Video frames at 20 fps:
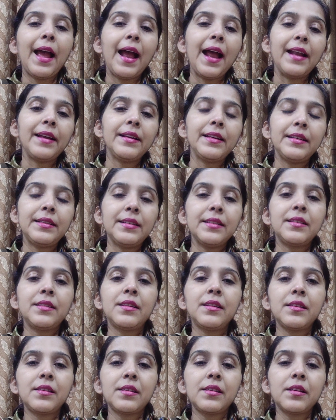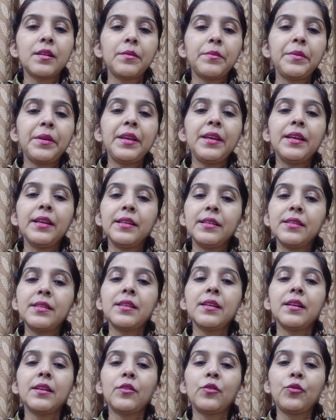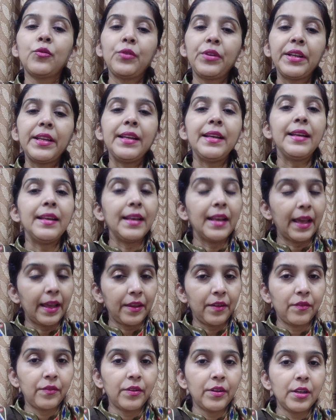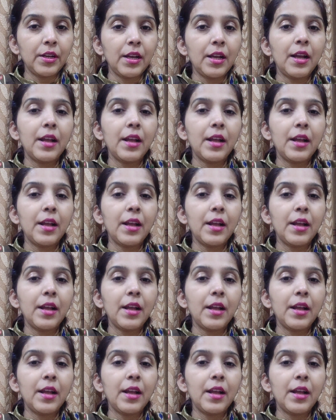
and it is disturbing his routine life.